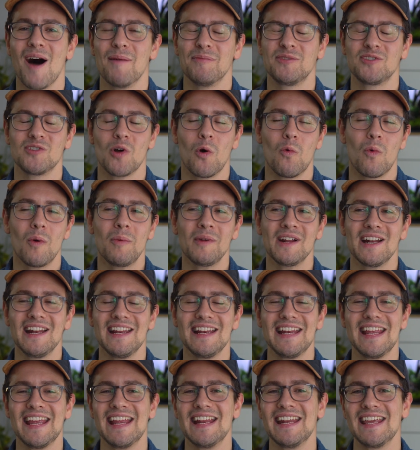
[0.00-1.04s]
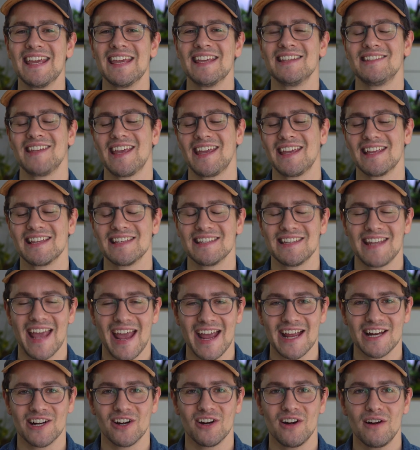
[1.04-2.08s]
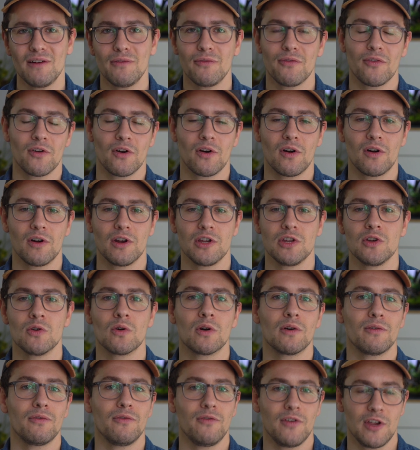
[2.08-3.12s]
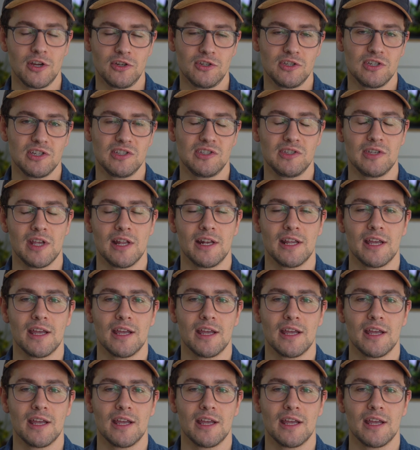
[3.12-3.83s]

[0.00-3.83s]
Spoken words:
So what we're gonna need is a container for your fish to sit